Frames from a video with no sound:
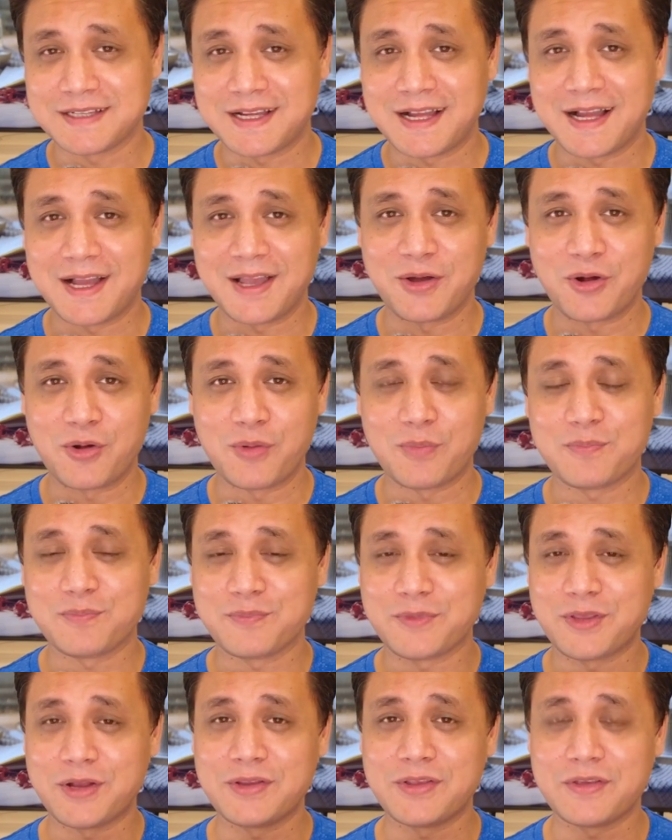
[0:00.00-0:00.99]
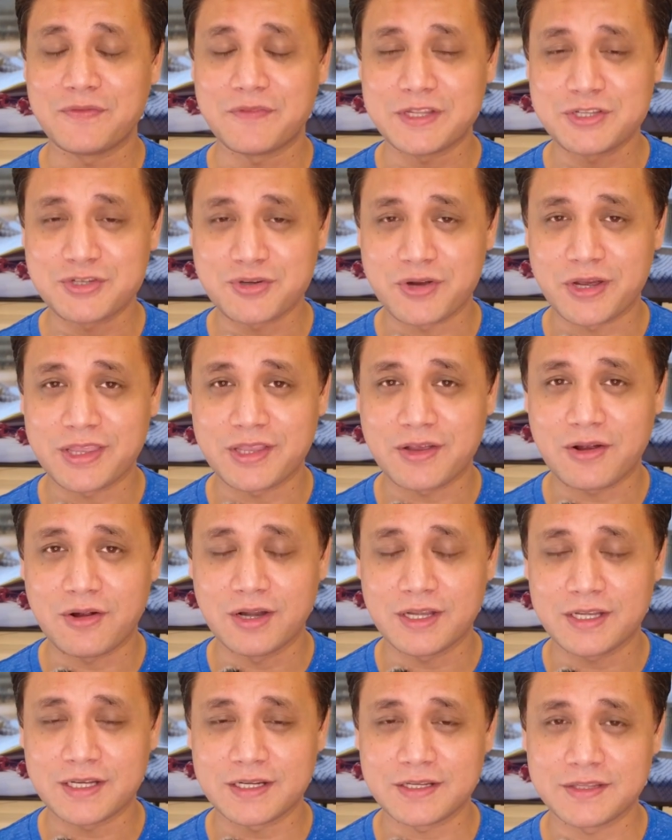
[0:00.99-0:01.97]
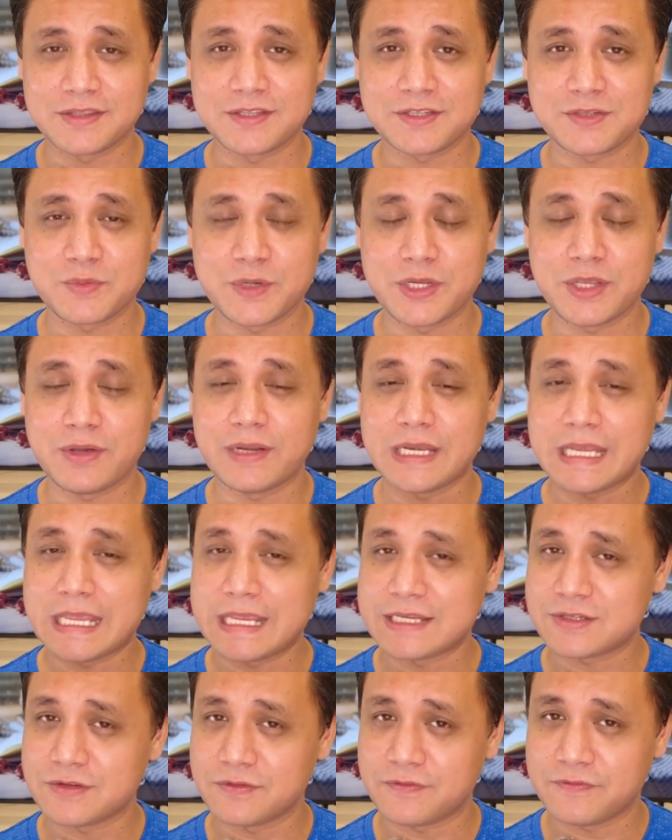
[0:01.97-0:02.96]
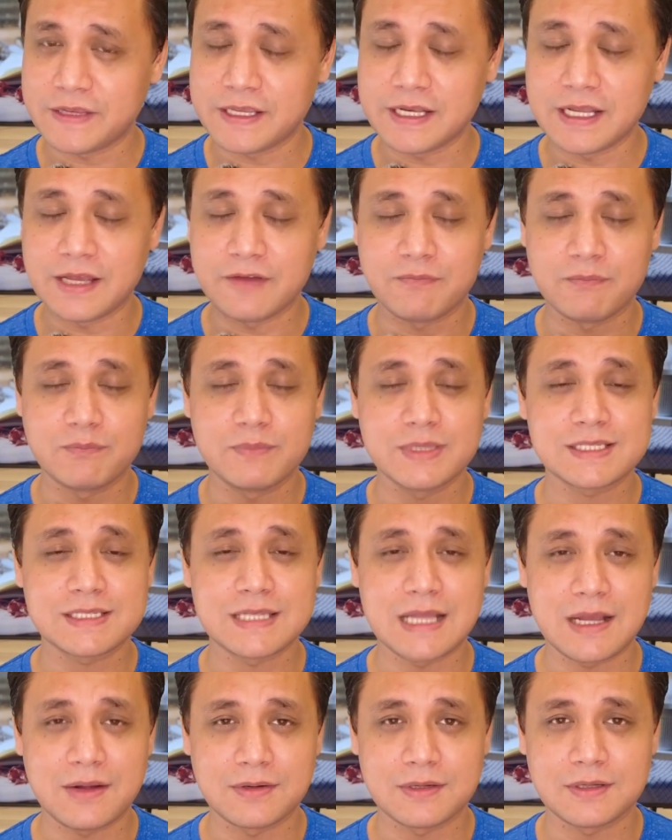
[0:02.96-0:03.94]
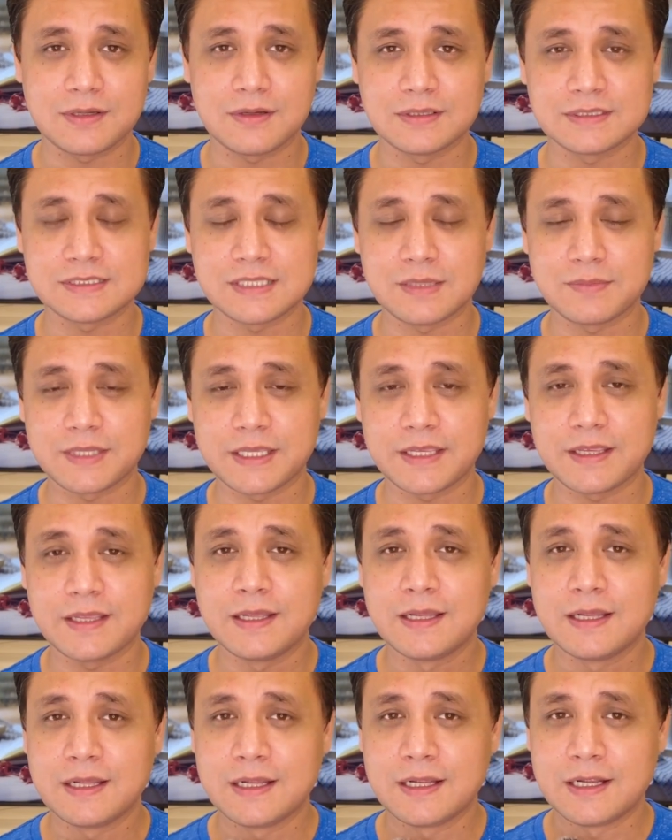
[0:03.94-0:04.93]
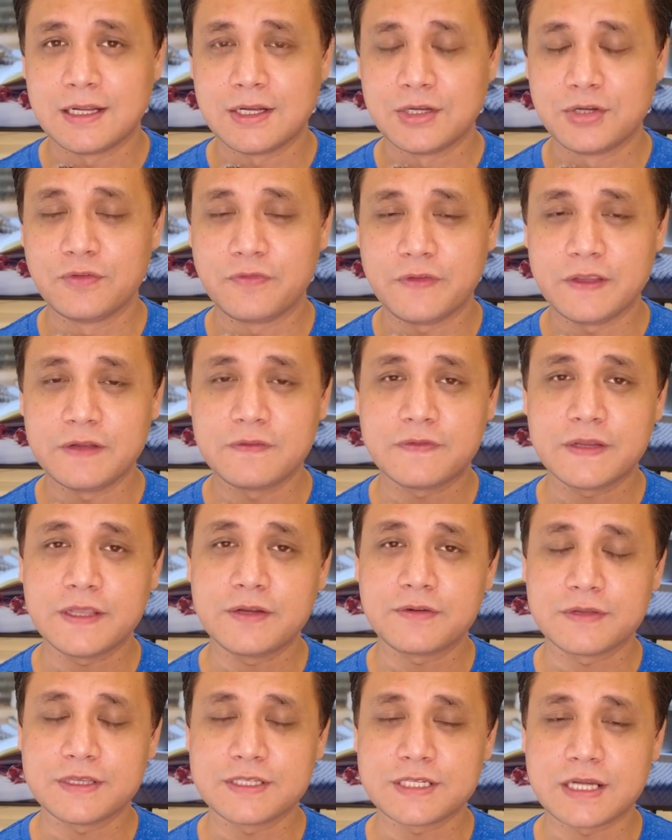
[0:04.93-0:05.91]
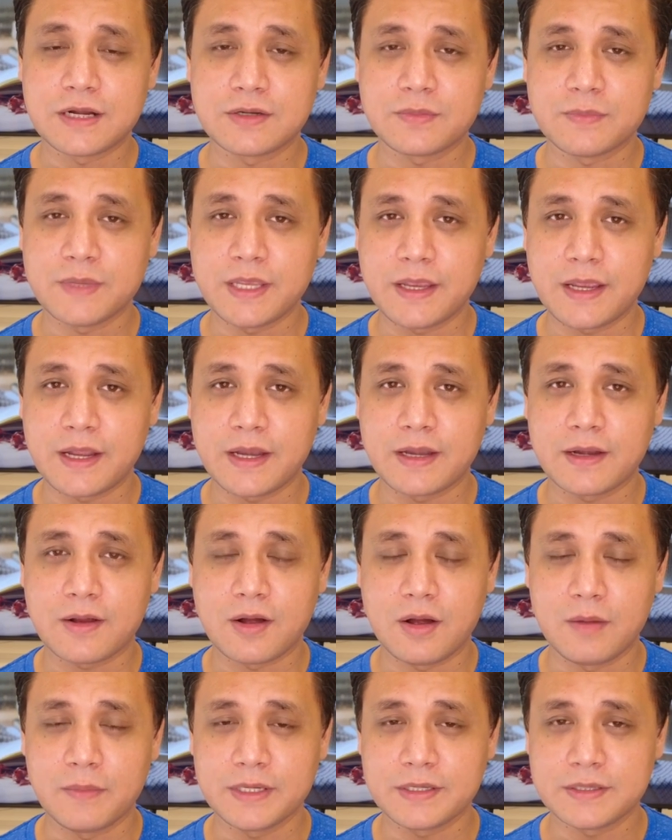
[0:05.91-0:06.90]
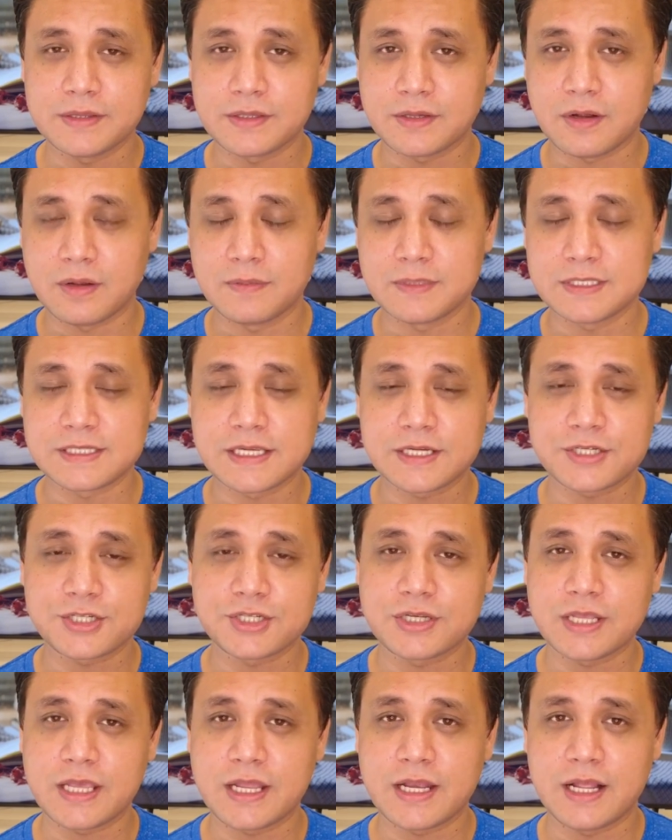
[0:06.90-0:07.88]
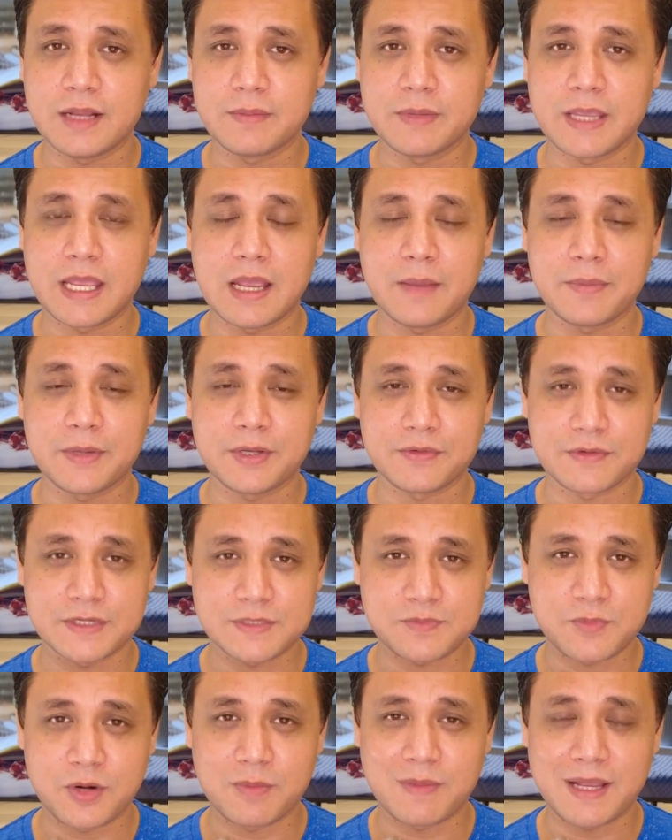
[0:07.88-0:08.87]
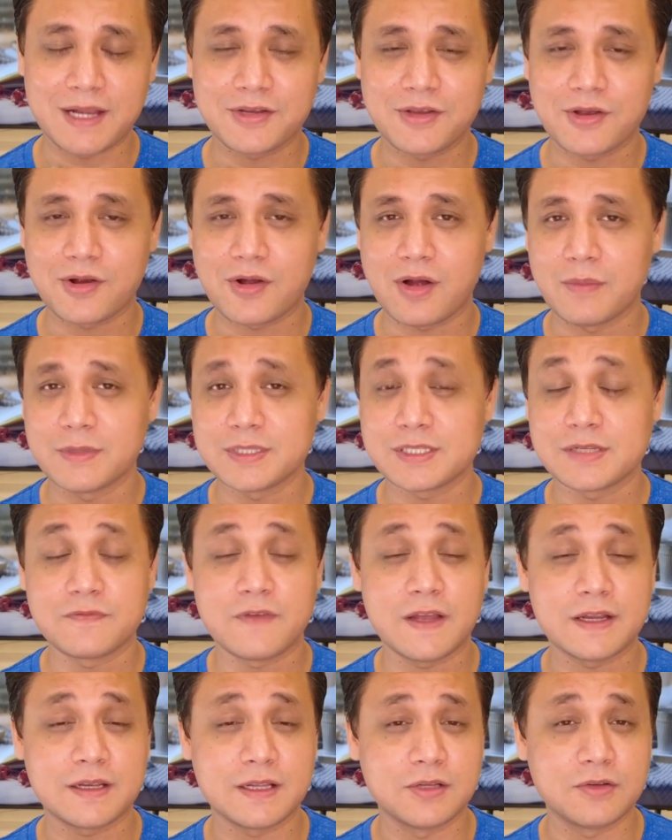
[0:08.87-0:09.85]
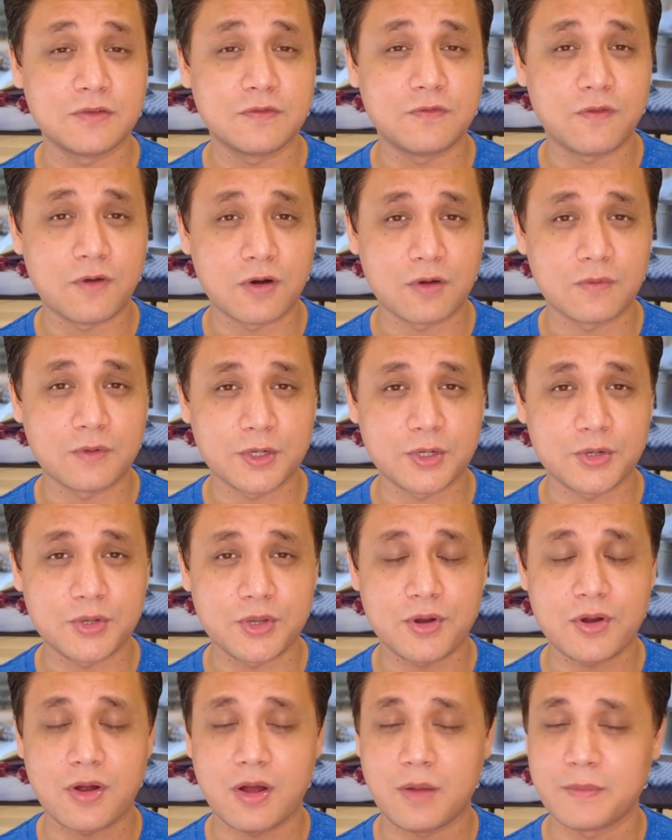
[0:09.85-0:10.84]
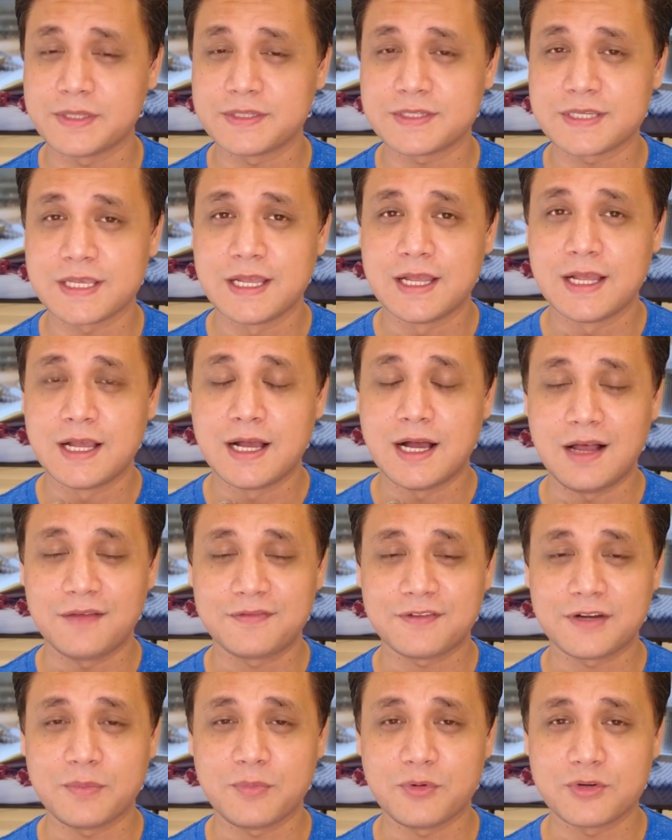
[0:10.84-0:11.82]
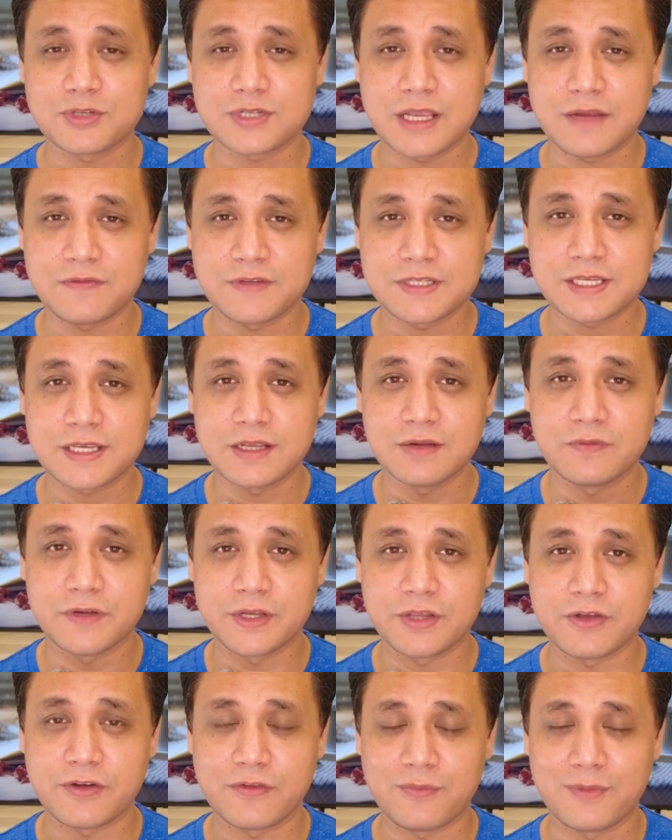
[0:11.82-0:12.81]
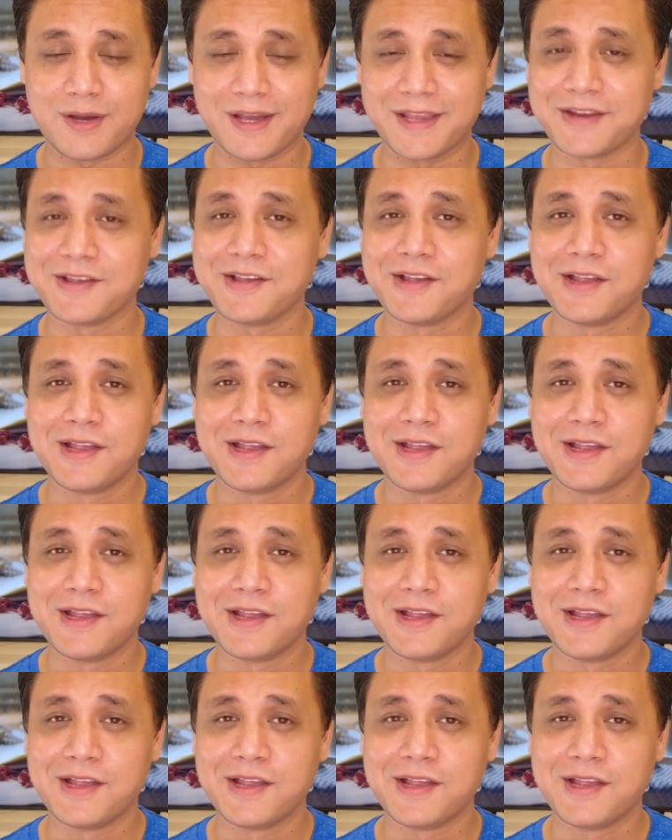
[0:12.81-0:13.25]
I hope you've enjoyed the content in this video. In case you feel I've missed out on something, do feel free to reach out to me and comment in the comment section, and I'll be happy to respond back to your comments. In fact, I look forward to your comments after I post every single video of mine.